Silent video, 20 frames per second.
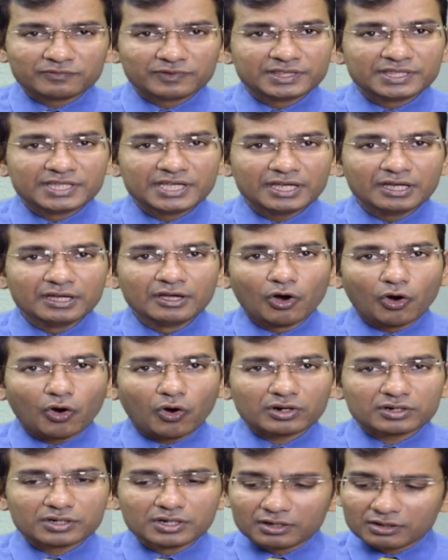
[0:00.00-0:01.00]
with the
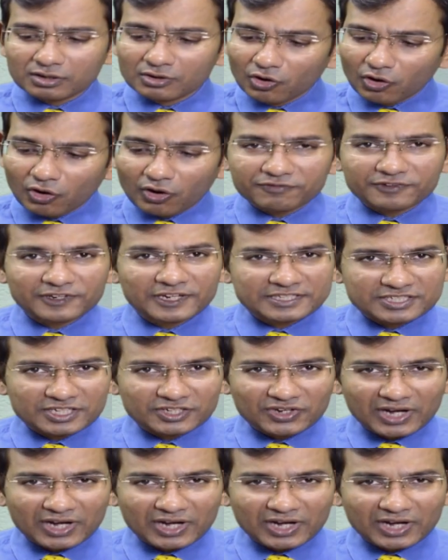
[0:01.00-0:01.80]
order of, let's say,